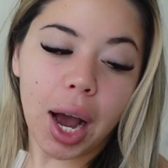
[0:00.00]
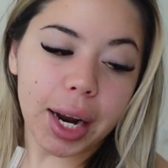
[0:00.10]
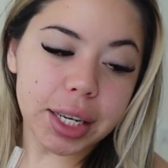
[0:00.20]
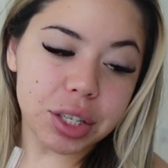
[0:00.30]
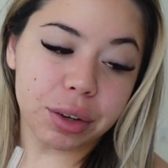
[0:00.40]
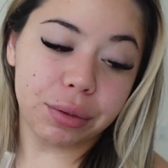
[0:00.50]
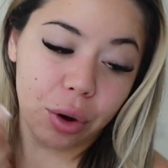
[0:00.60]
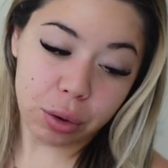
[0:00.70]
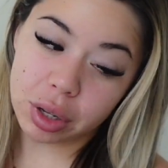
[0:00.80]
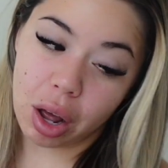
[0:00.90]
I need to
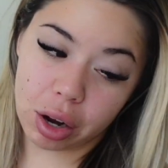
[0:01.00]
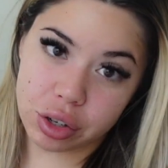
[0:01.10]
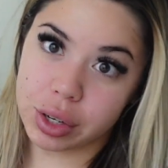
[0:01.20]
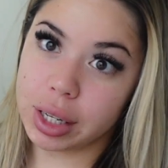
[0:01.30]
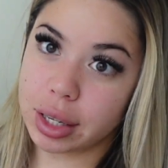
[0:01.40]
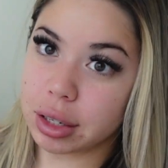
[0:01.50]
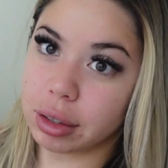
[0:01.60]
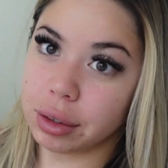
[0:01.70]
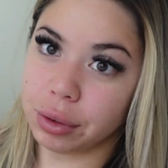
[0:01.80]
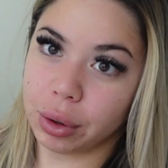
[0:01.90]
fold laundry that's
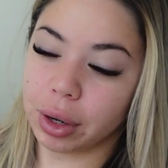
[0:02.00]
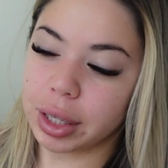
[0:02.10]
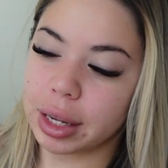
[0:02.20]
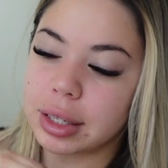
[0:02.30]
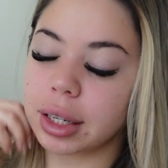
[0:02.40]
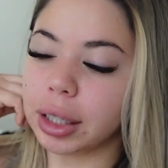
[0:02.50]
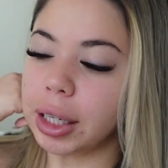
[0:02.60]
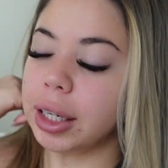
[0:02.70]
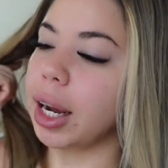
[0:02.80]
on the floor that's clean.